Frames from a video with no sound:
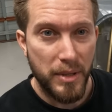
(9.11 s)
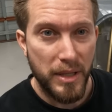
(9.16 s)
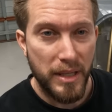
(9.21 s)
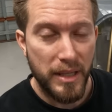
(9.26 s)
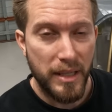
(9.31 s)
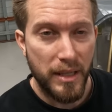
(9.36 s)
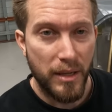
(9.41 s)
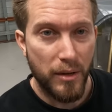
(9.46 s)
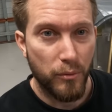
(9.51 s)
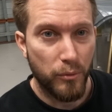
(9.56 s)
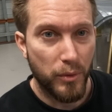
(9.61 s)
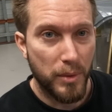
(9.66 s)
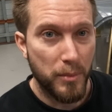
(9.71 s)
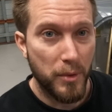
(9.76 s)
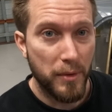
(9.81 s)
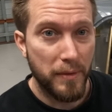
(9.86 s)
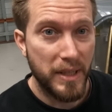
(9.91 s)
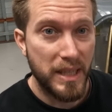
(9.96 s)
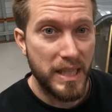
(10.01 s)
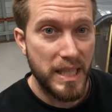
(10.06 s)
be
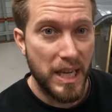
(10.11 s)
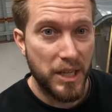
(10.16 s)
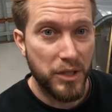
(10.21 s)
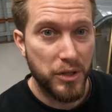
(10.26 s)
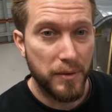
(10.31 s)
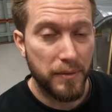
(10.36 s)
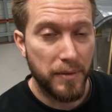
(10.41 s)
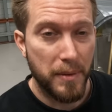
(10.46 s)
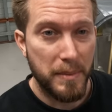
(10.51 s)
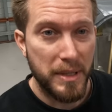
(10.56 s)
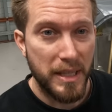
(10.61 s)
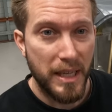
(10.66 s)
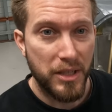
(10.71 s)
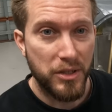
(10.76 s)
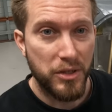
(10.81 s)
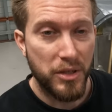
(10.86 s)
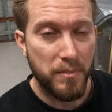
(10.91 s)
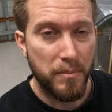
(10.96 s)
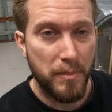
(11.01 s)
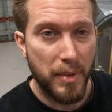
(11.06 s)
removing the engine from the
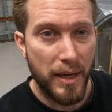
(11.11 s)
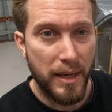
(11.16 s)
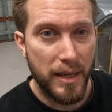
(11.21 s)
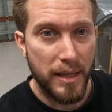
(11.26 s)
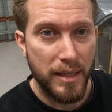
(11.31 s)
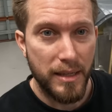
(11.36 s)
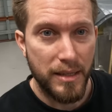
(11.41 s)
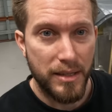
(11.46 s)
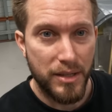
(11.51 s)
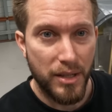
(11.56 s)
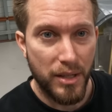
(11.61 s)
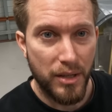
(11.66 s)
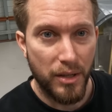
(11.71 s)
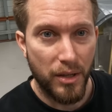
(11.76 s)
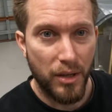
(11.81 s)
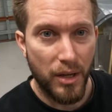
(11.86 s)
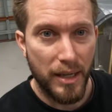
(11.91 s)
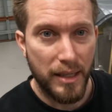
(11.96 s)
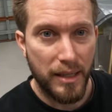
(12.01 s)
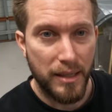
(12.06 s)
engine bay so
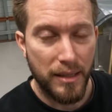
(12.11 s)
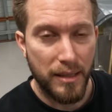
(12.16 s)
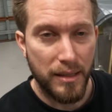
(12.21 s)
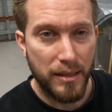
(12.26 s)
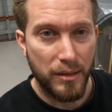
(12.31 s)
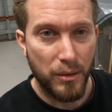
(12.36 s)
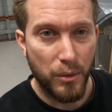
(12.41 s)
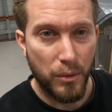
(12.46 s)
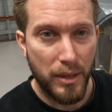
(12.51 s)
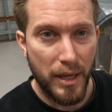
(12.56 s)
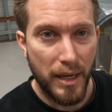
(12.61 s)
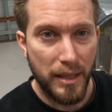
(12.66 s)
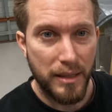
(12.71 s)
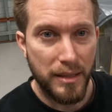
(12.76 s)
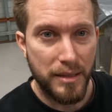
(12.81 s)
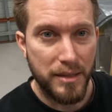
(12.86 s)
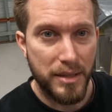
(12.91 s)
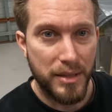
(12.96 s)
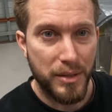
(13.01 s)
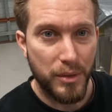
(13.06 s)
that I can look at
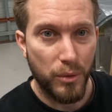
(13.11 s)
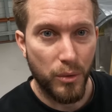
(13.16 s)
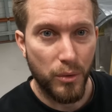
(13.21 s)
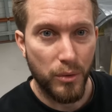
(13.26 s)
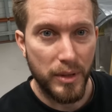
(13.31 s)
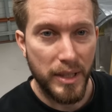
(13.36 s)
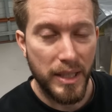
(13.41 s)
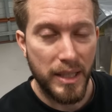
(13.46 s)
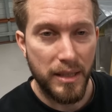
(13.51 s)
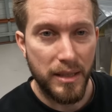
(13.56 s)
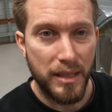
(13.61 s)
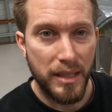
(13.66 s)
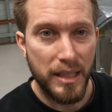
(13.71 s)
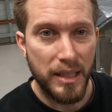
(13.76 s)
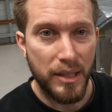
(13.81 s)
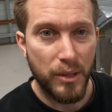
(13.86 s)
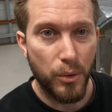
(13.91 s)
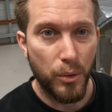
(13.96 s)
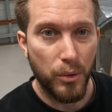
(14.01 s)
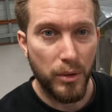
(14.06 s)
installing
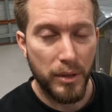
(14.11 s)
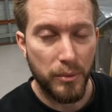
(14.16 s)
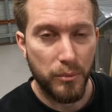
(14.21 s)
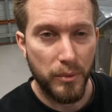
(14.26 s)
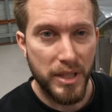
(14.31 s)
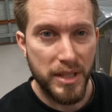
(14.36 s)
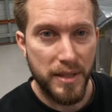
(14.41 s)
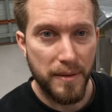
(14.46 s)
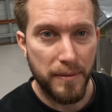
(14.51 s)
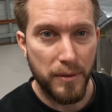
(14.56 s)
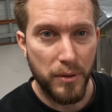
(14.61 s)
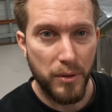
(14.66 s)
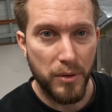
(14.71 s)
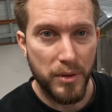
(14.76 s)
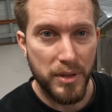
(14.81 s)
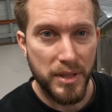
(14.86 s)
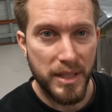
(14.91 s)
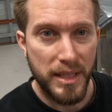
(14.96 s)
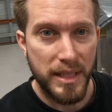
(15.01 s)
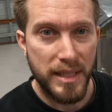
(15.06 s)
the coolant
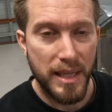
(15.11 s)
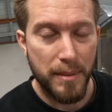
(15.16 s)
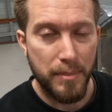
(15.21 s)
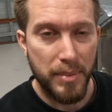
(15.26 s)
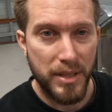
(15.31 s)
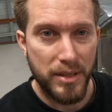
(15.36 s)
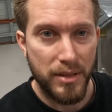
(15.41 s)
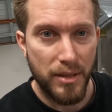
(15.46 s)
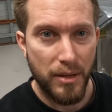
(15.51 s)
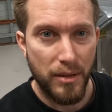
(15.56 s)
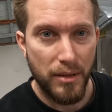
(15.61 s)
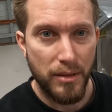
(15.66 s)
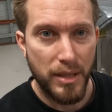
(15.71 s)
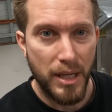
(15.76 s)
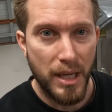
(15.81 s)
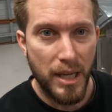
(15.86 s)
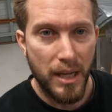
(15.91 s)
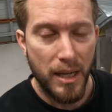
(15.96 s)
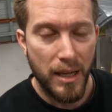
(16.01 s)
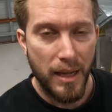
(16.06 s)
reservoirs this
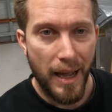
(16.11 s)
episode